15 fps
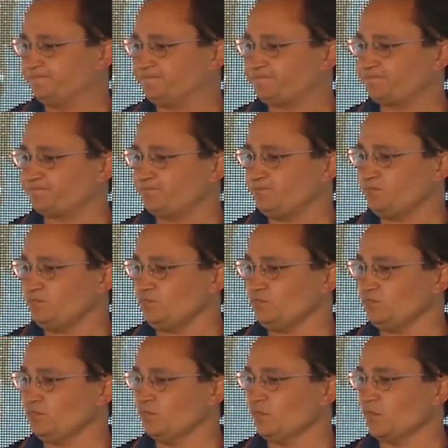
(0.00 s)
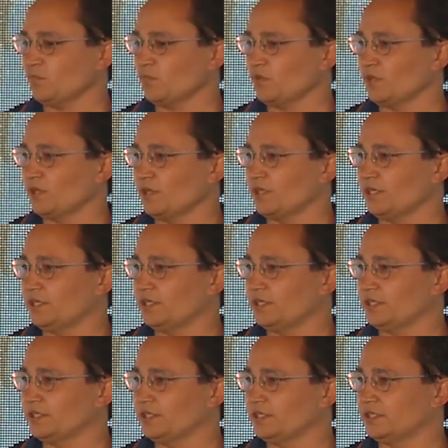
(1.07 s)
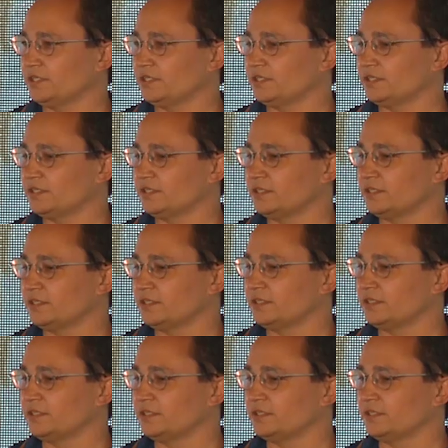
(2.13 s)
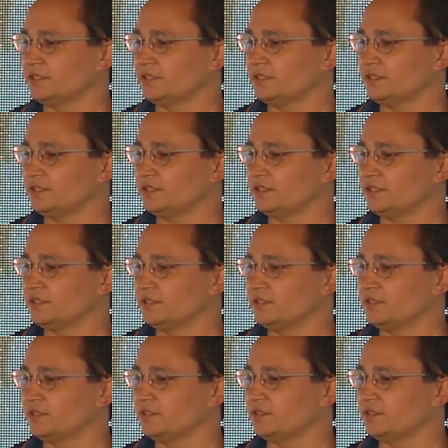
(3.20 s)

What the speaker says: (no one is talking)